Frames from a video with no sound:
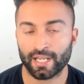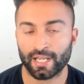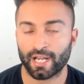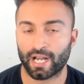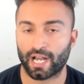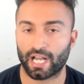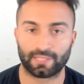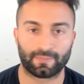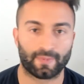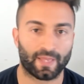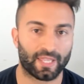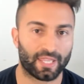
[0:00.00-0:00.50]

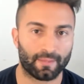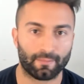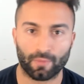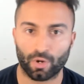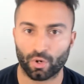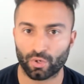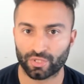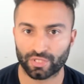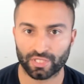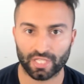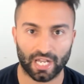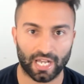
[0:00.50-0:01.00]
I spend the
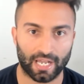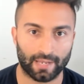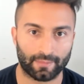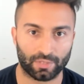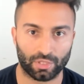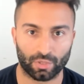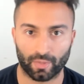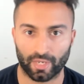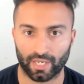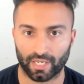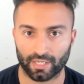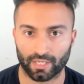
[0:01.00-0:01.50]
most time
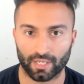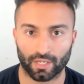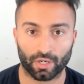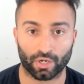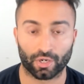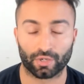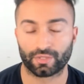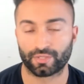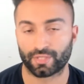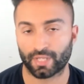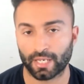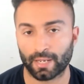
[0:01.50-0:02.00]
doing,
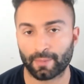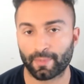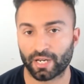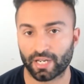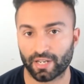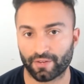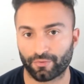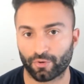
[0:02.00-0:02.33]
or Sunday, Monday,